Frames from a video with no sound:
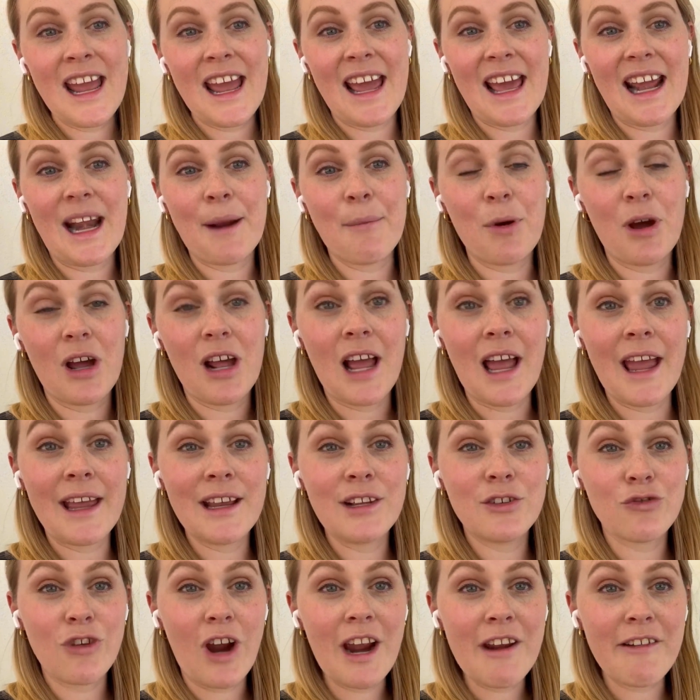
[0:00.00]
and I put a
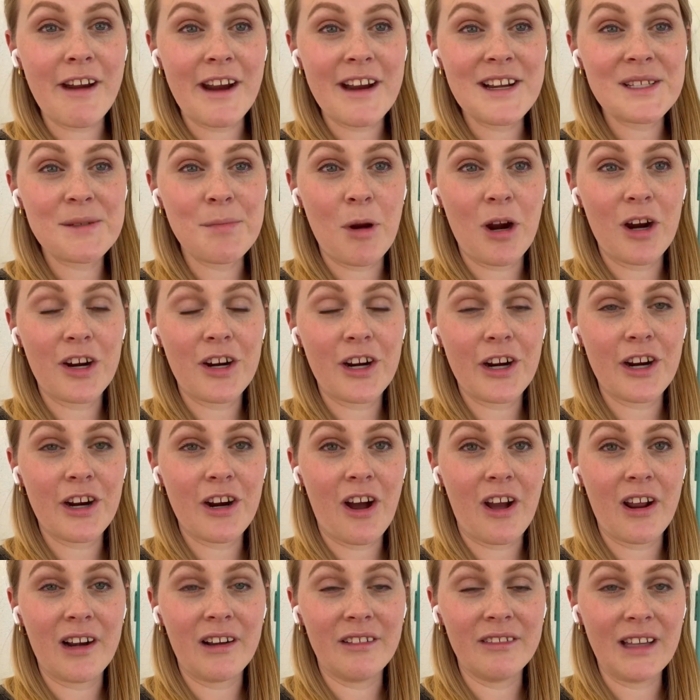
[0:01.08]
dry erase marker
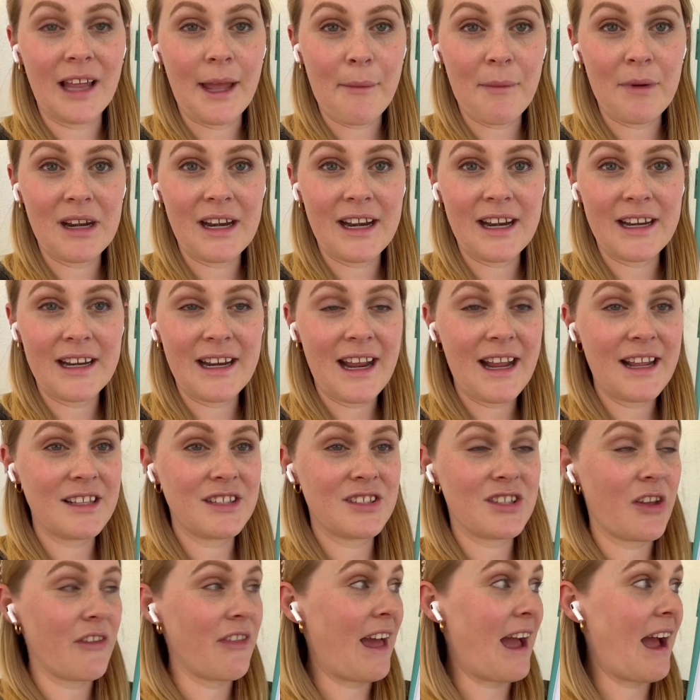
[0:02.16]
on a laminate
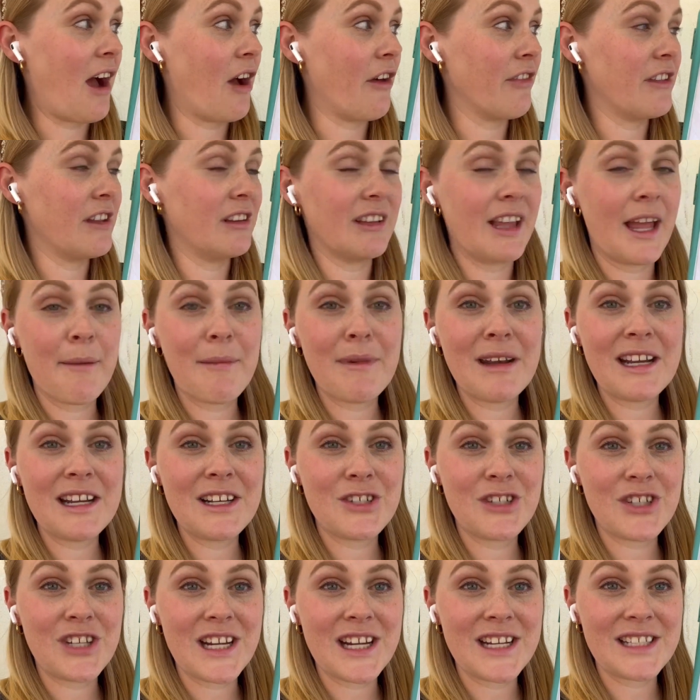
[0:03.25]
so that on the
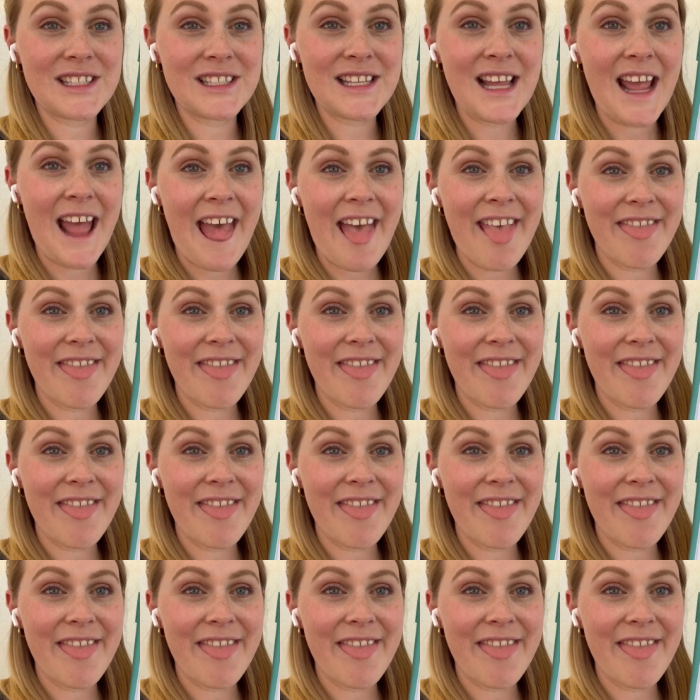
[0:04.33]
laminate sheets,